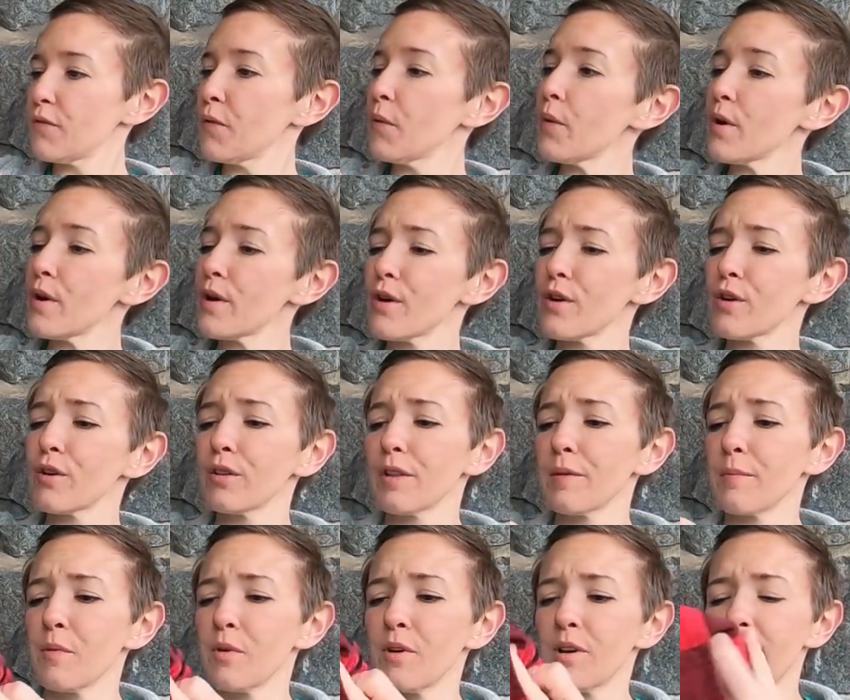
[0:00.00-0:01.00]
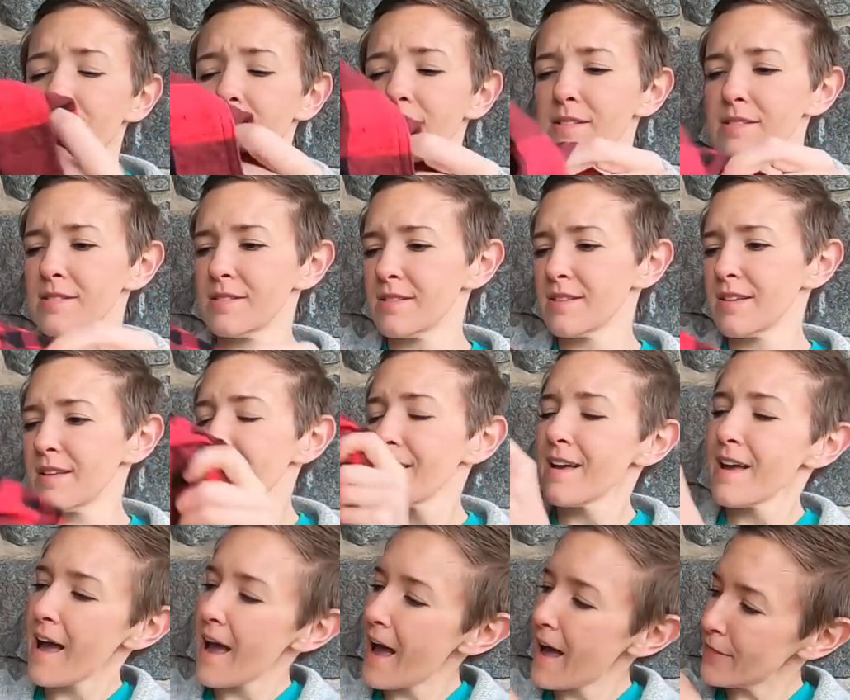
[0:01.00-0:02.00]
for early mornings
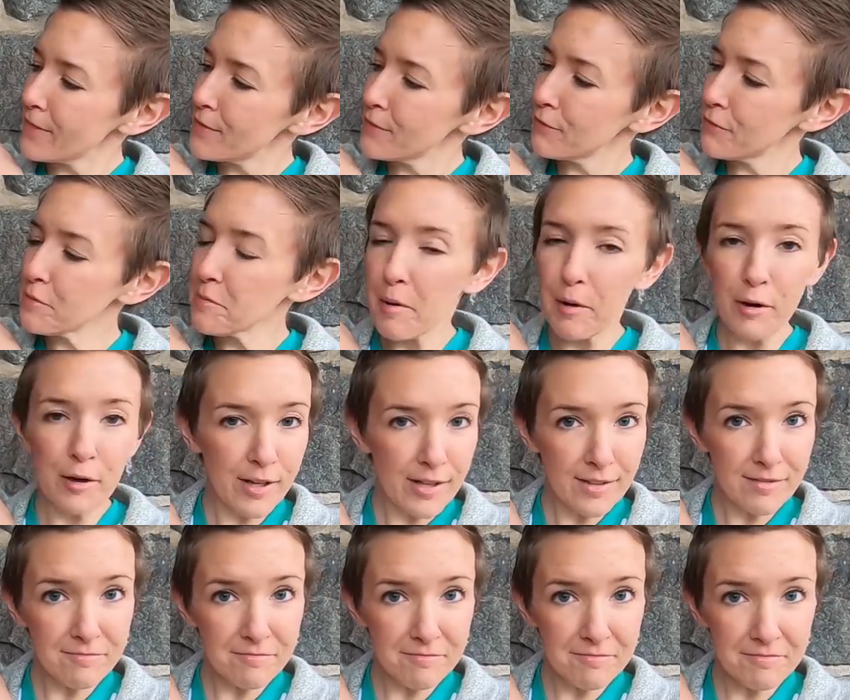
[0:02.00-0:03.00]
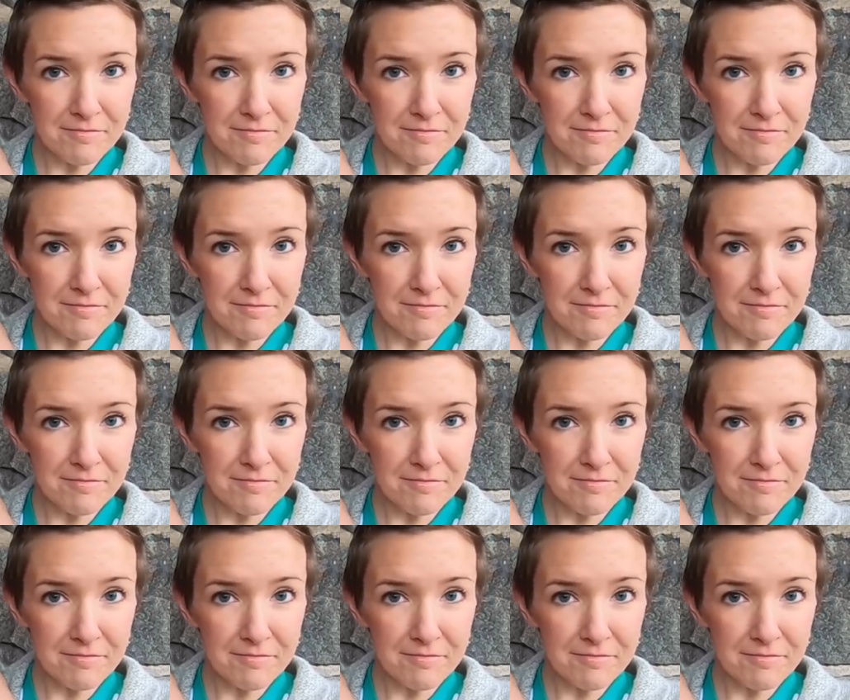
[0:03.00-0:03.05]
at the flea market.